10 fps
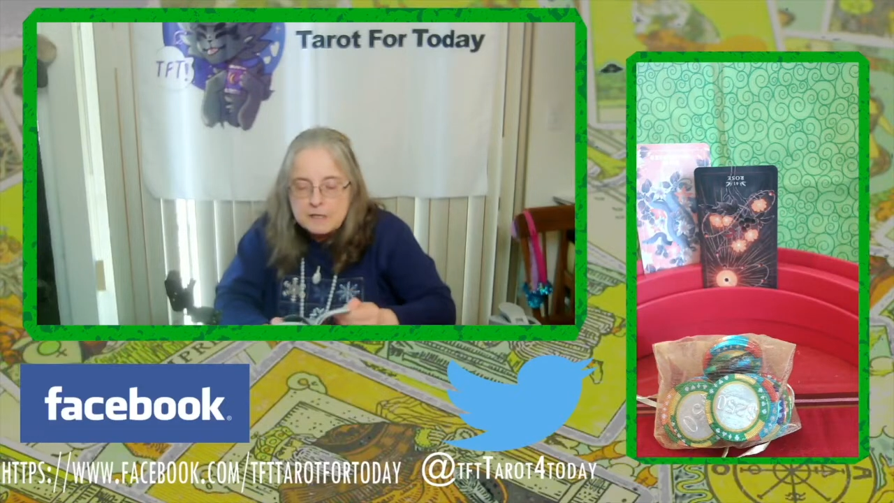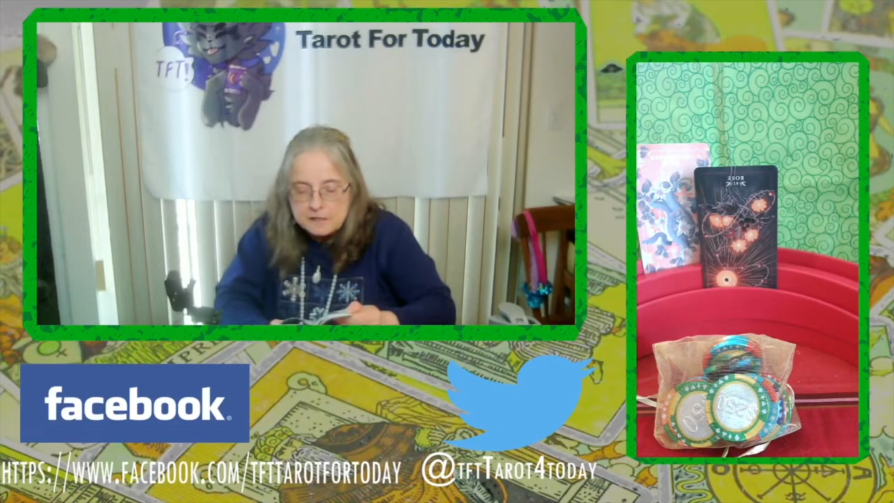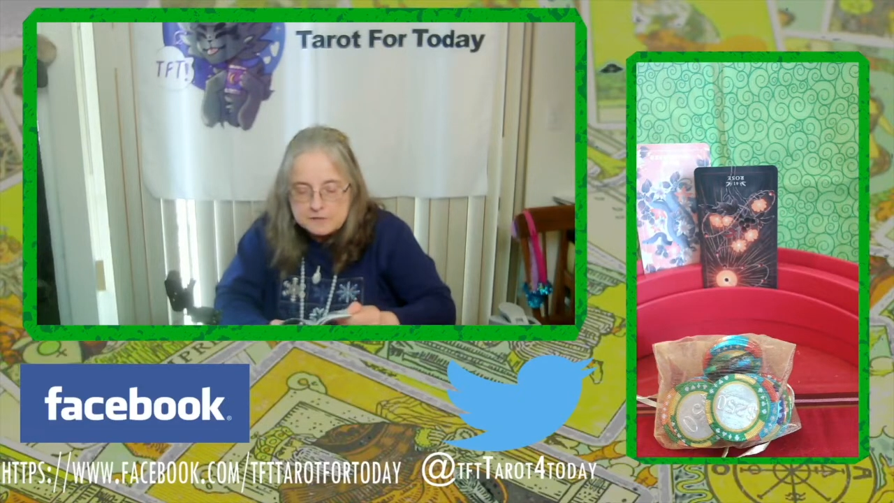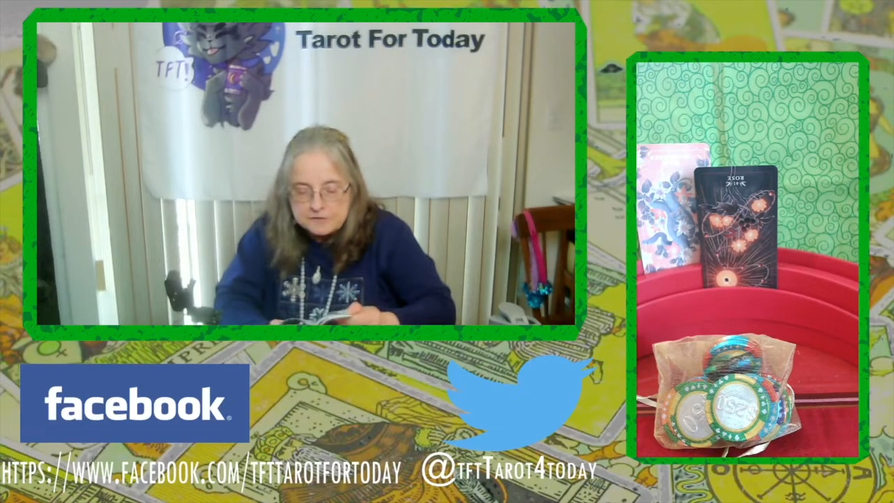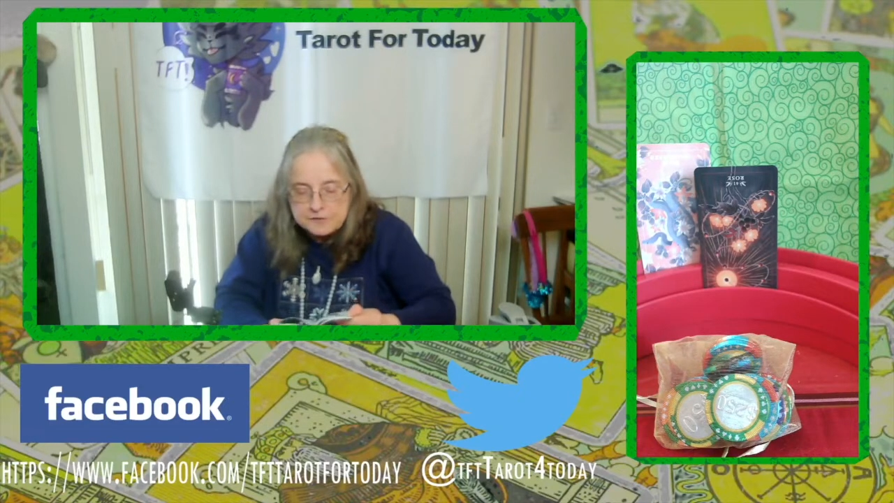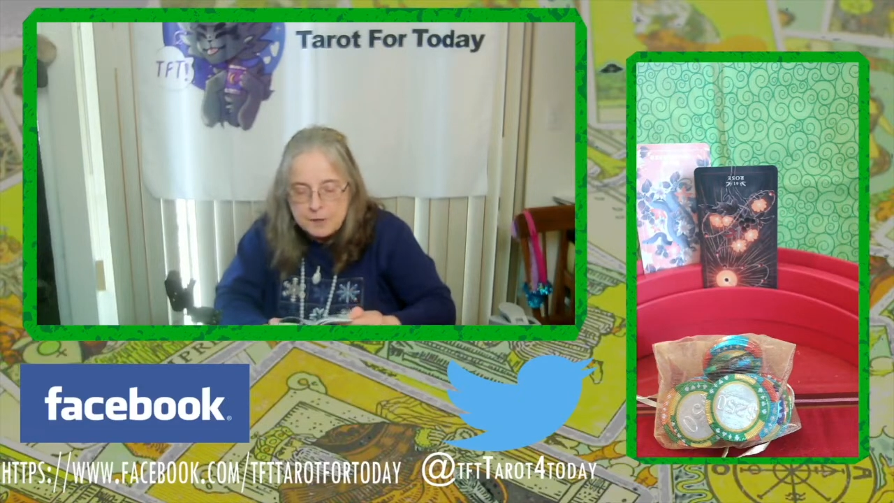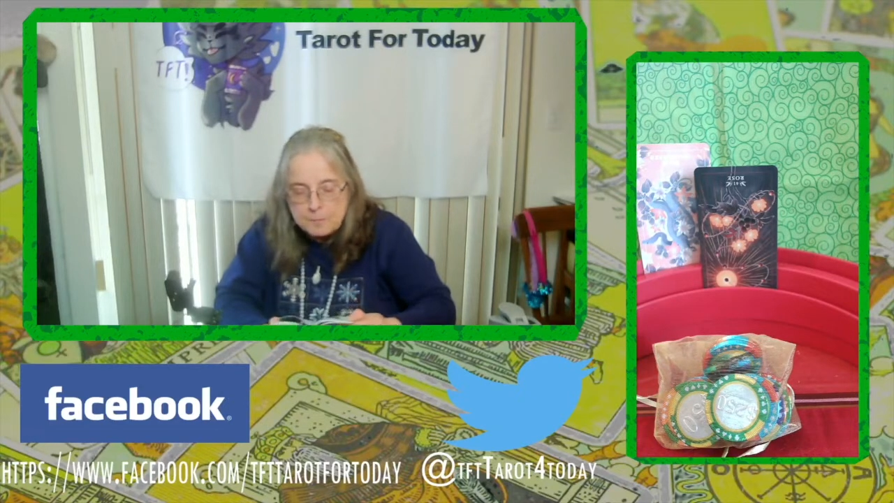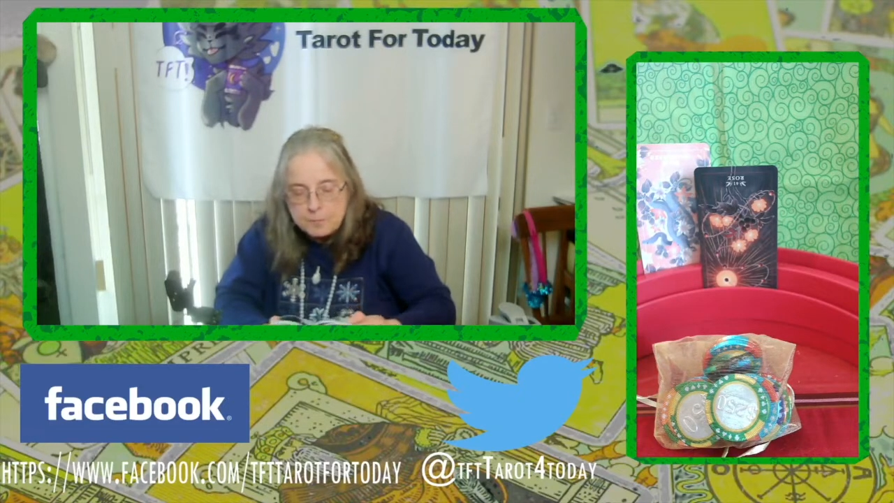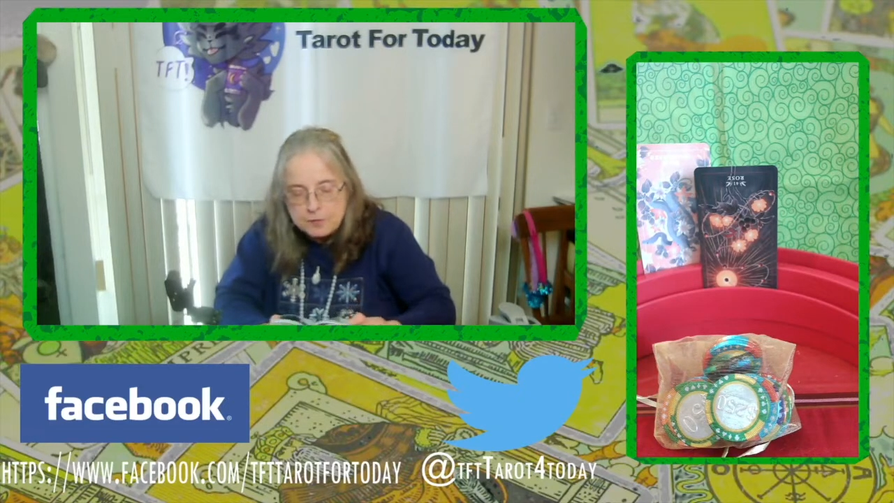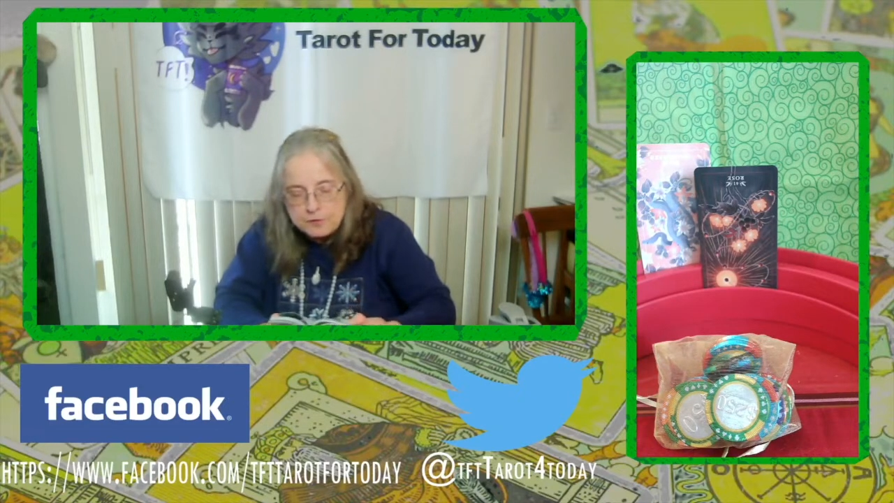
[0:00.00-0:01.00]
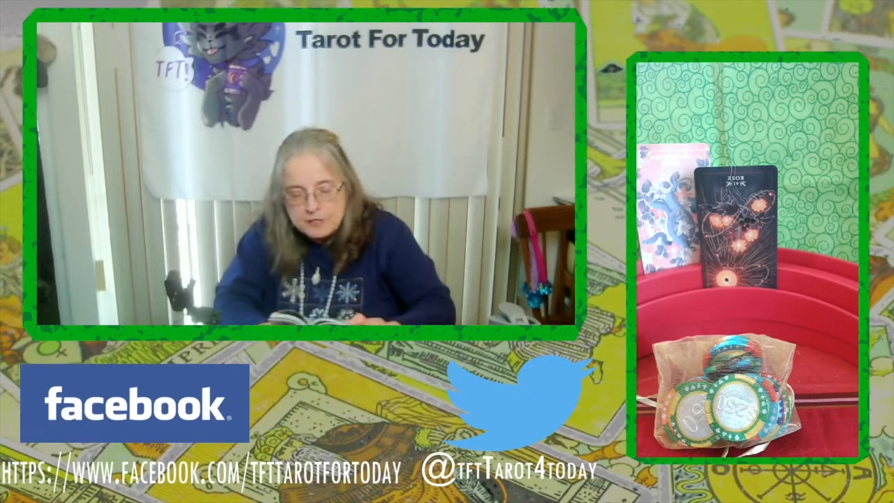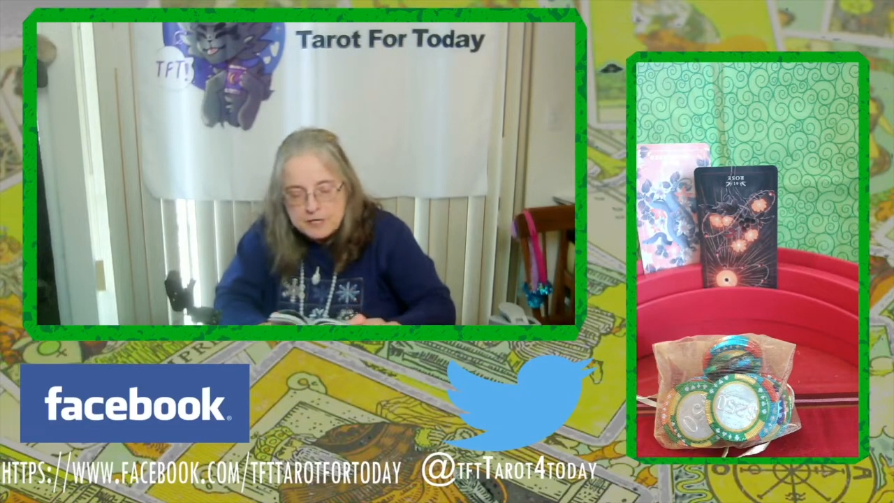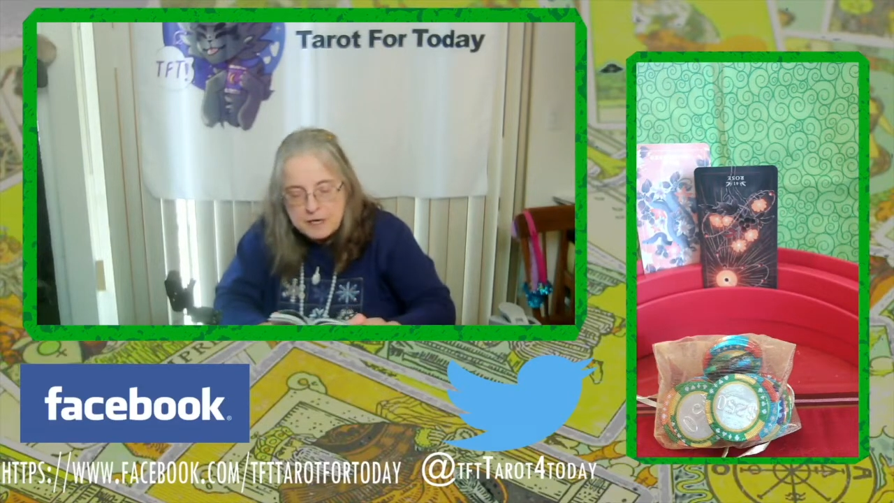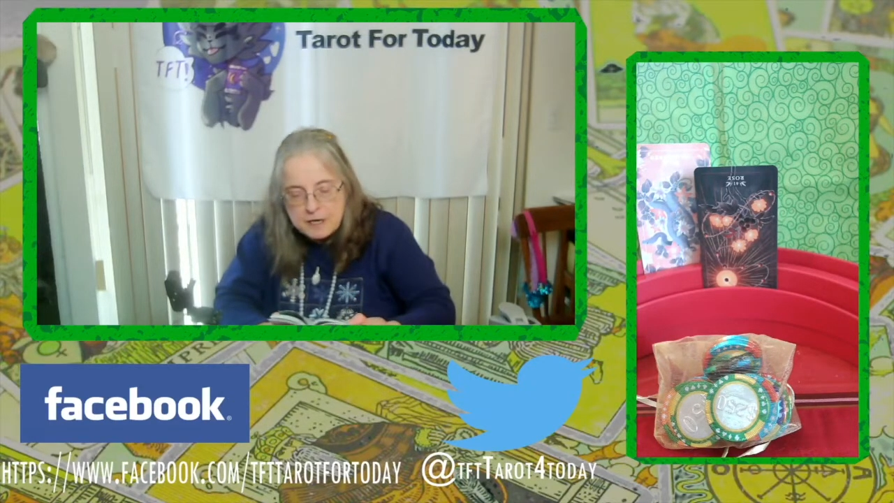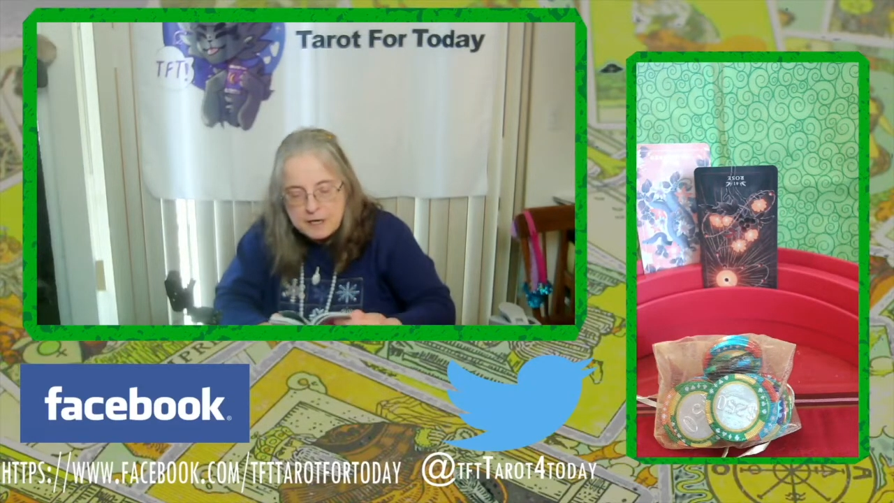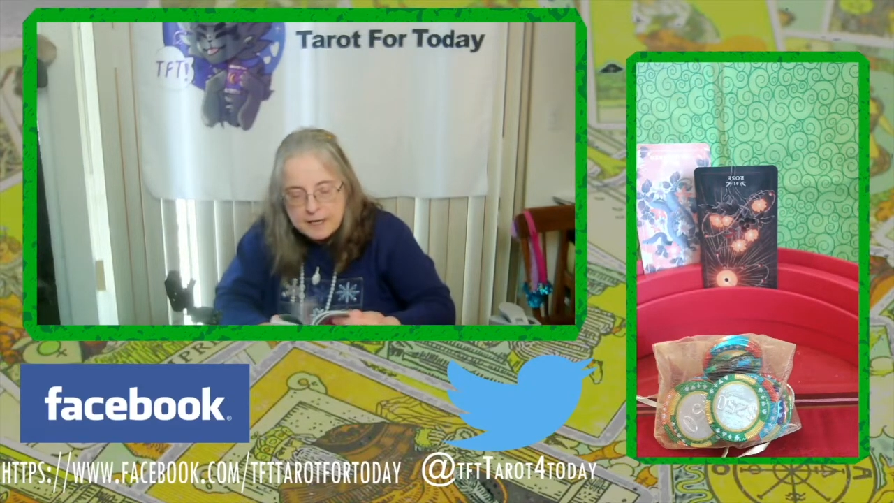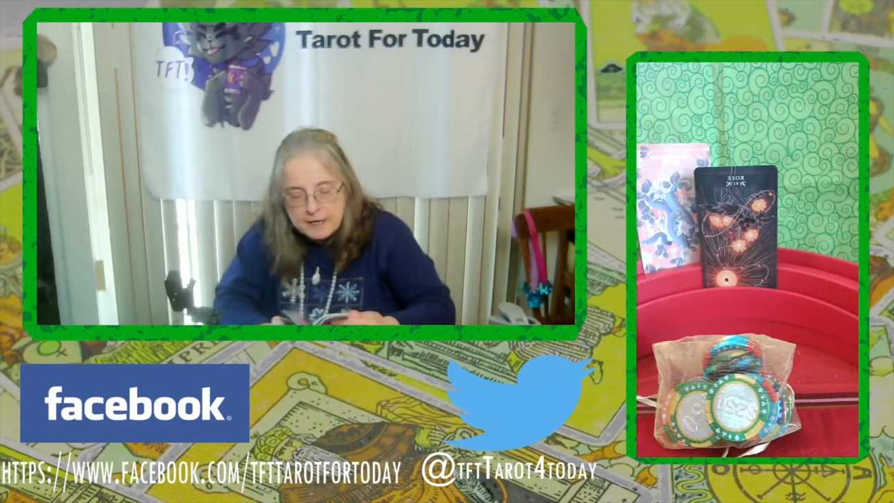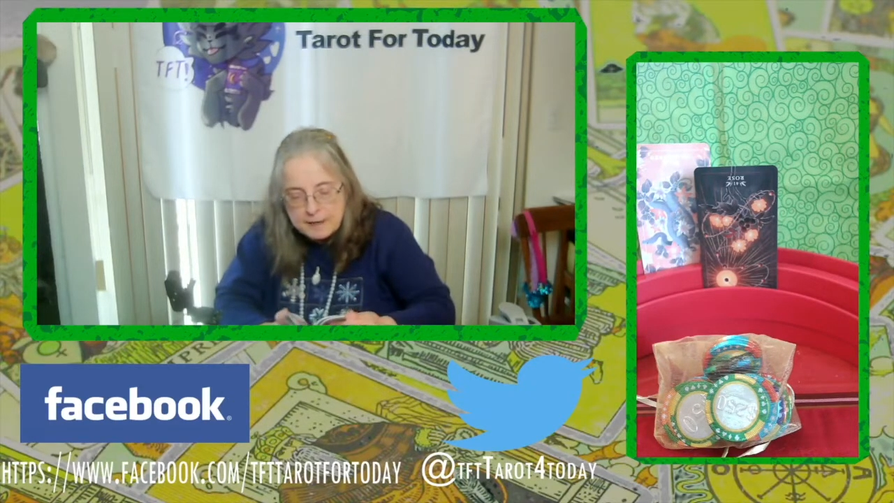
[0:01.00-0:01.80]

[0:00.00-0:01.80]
is number nine.